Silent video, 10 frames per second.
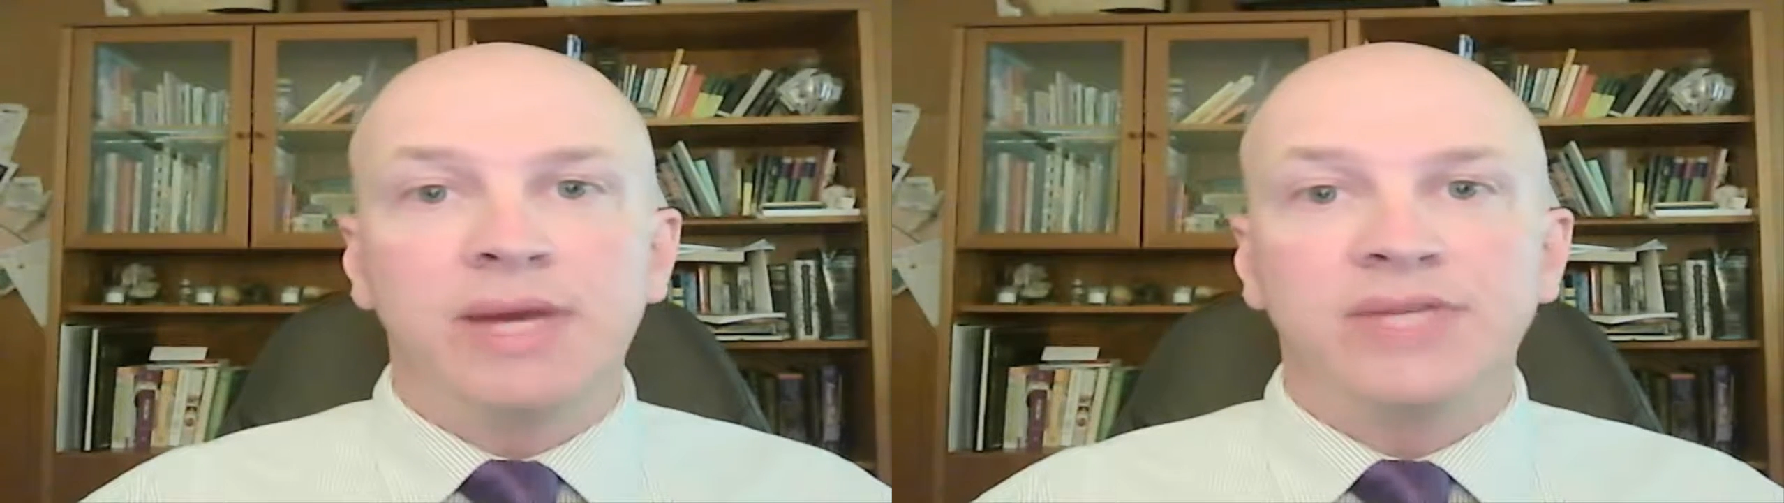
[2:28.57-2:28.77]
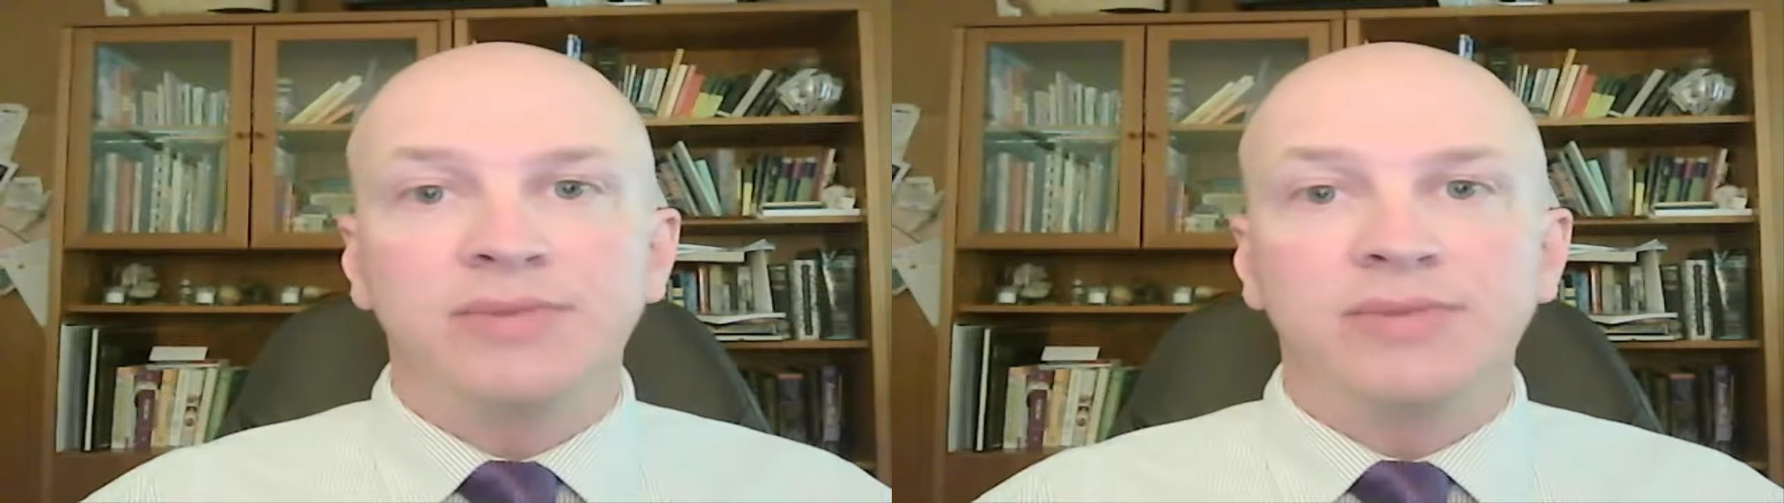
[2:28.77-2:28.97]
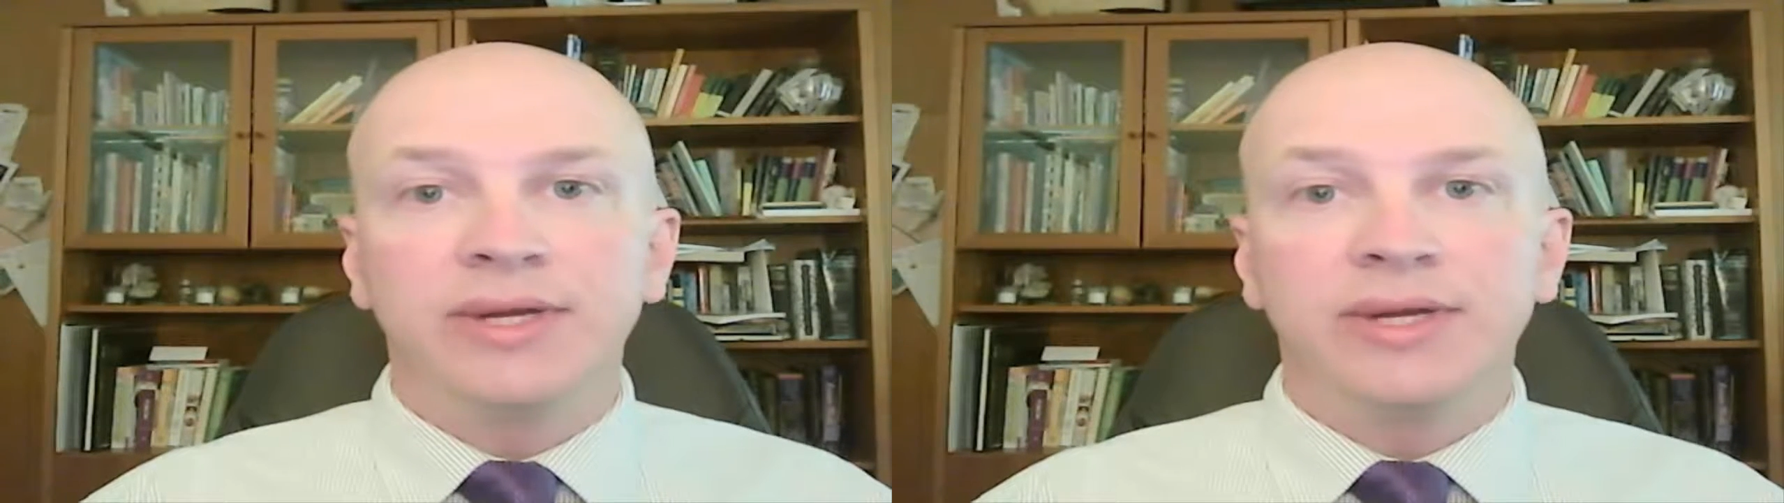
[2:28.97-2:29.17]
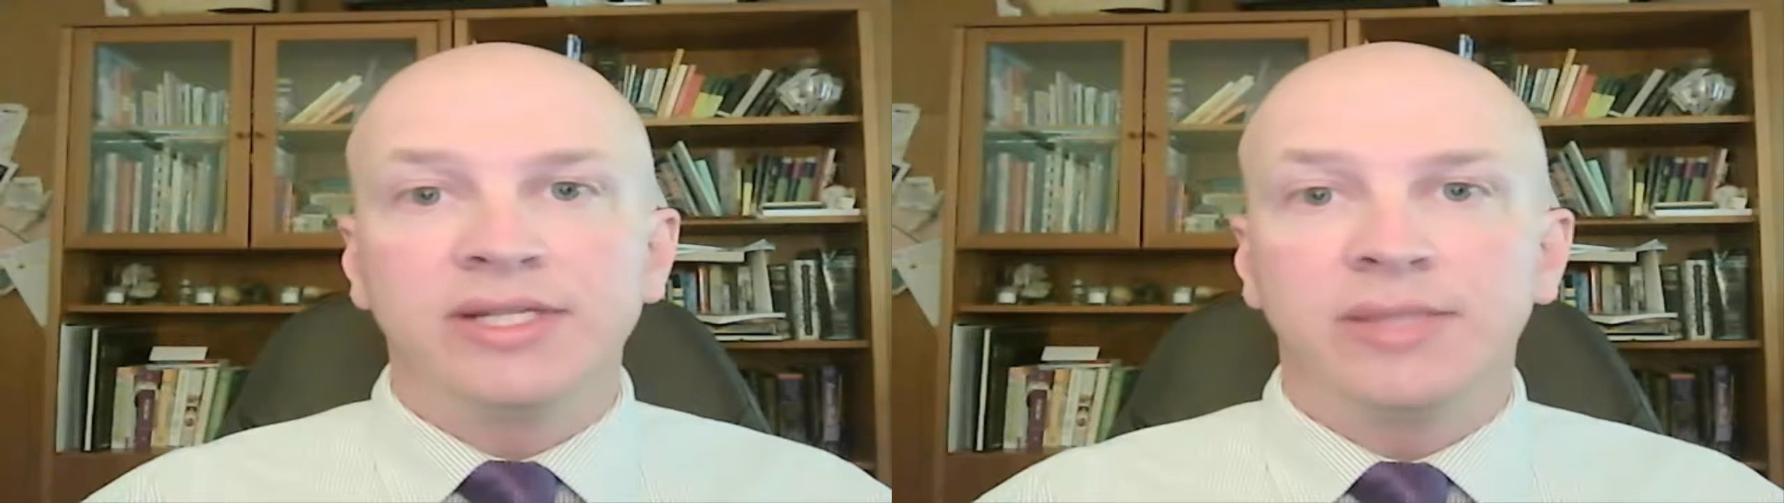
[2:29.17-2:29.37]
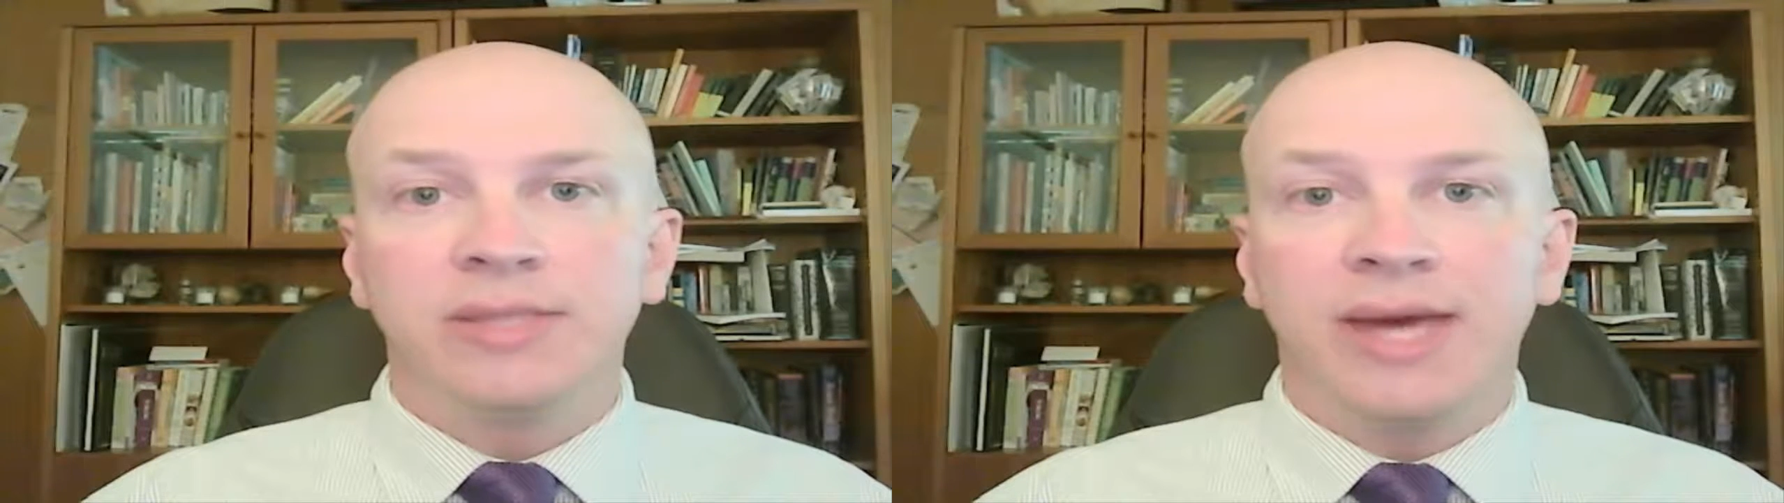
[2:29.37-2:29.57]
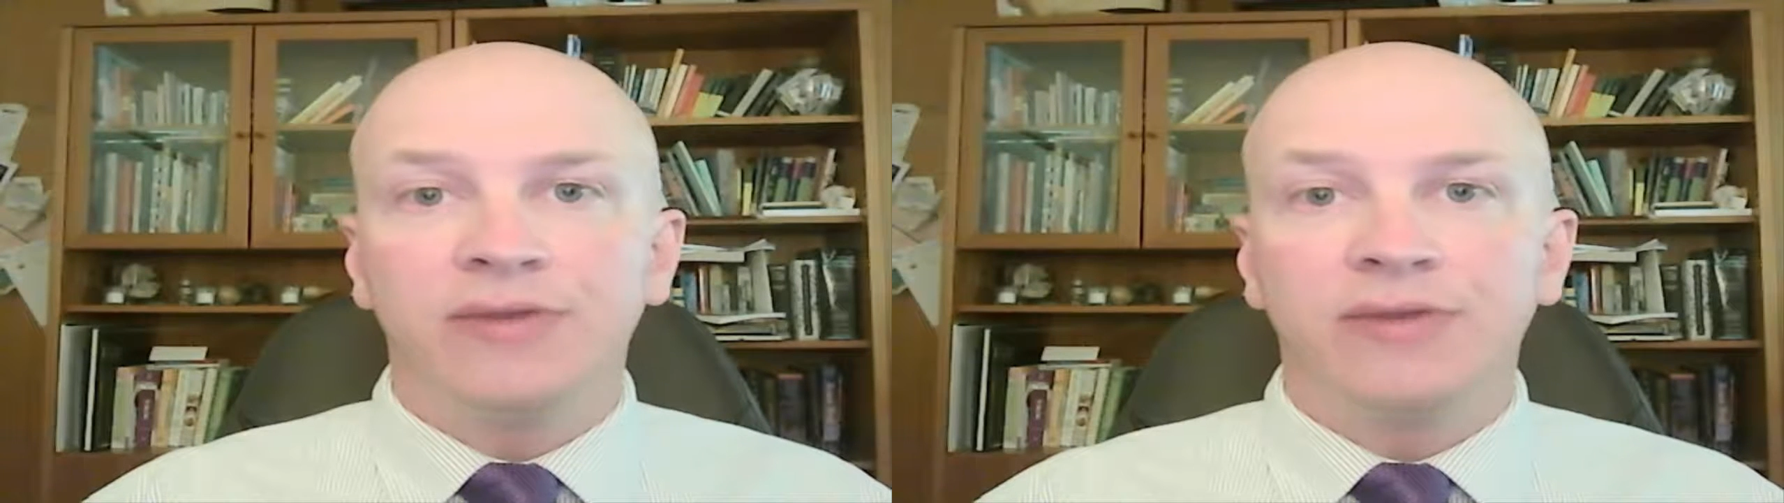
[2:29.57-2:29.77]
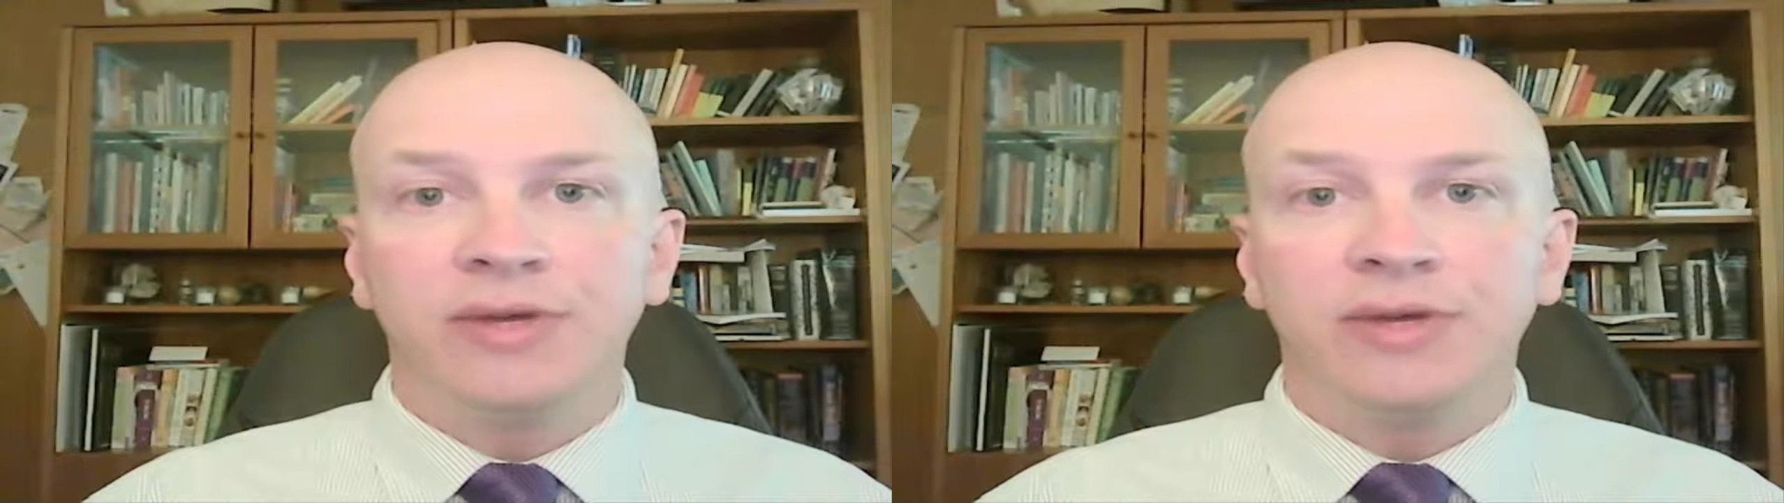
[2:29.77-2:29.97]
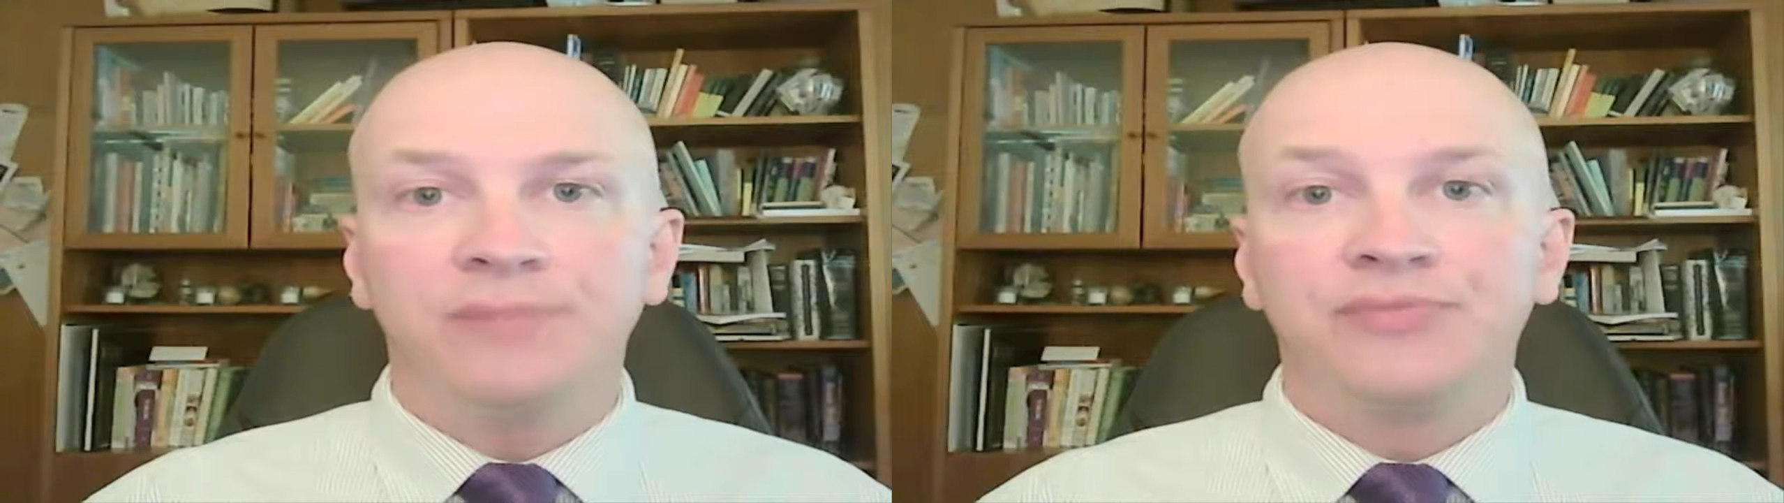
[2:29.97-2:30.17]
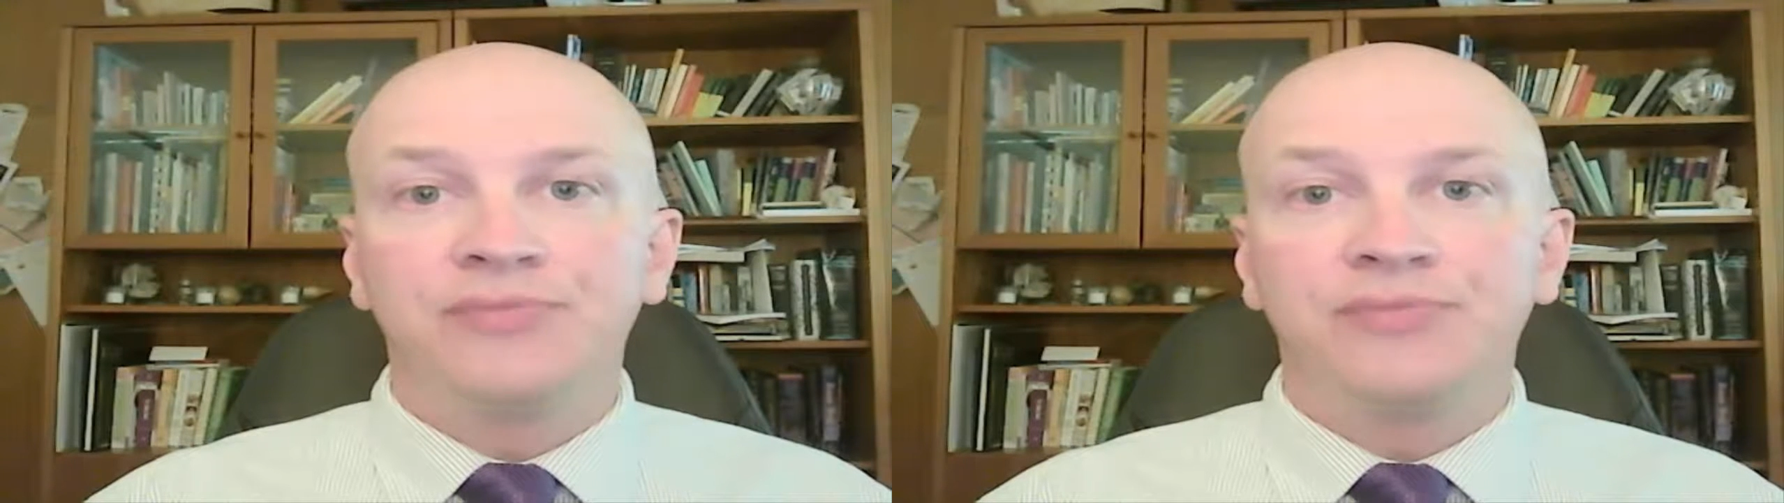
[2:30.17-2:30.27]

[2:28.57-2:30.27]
of experience on the battlefield.